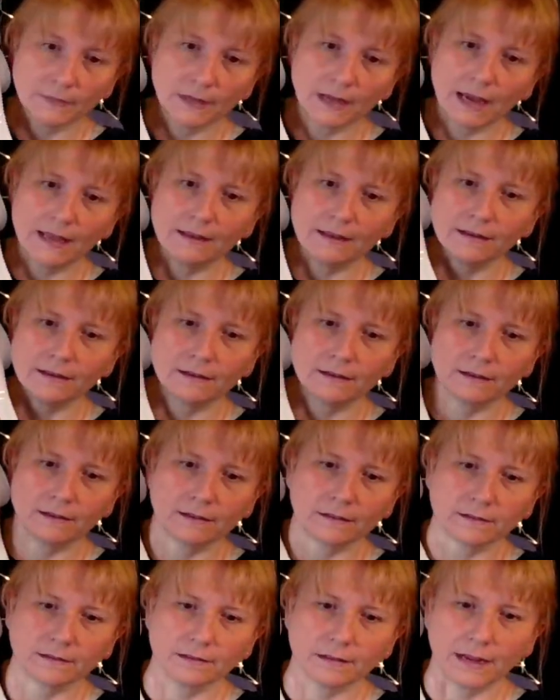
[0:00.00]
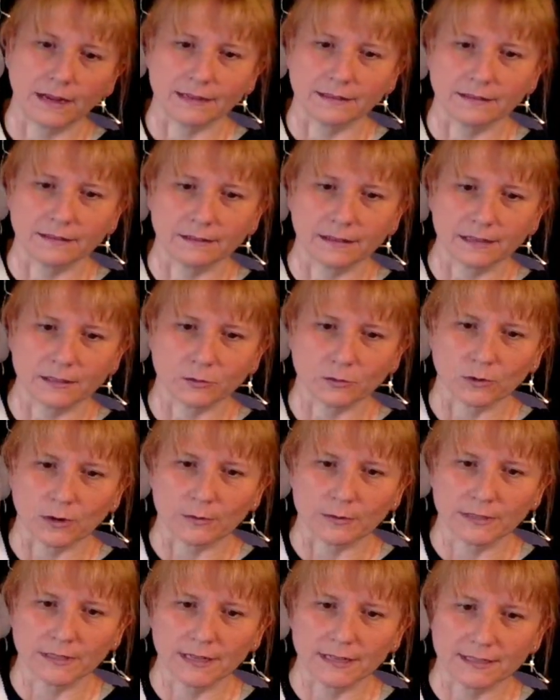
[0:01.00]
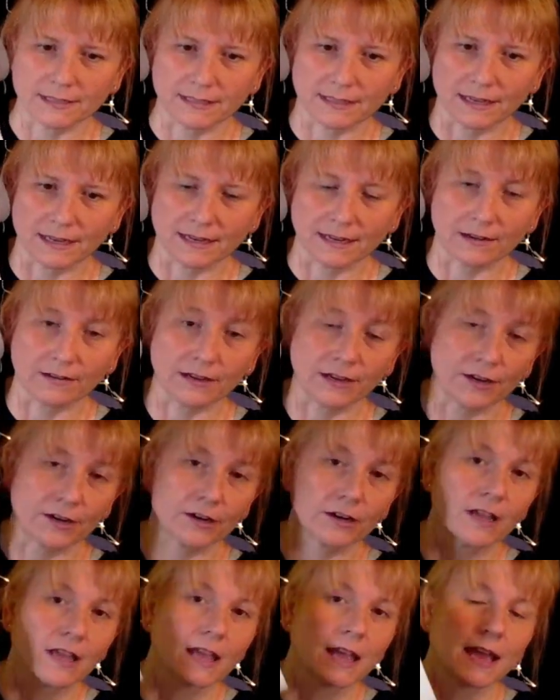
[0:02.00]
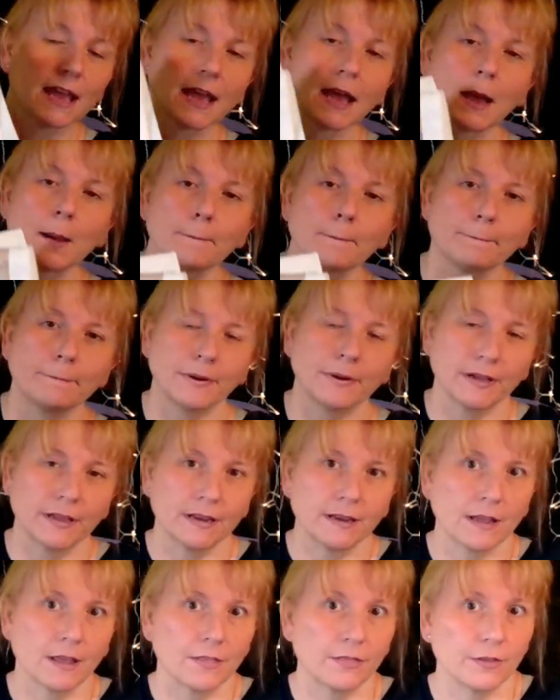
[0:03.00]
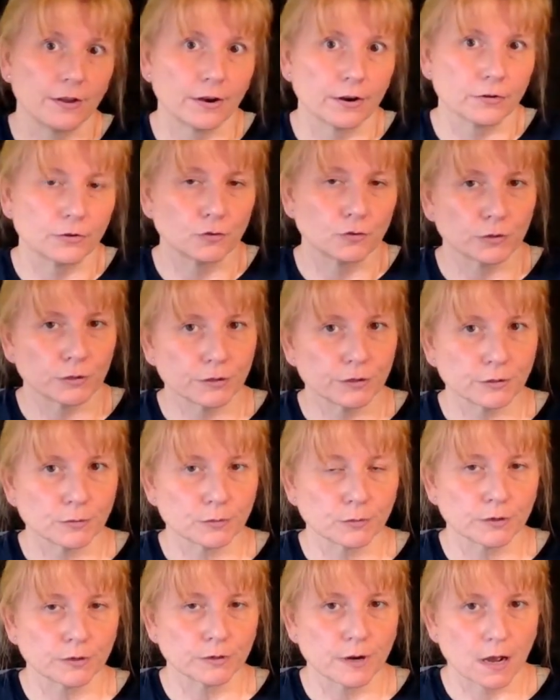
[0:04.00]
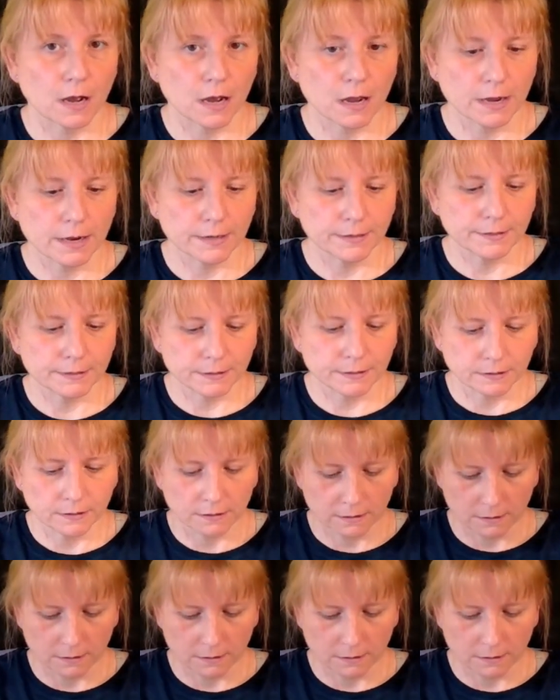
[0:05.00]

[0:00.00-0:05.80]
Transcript: And that's where I was testing it down here. But their drills were not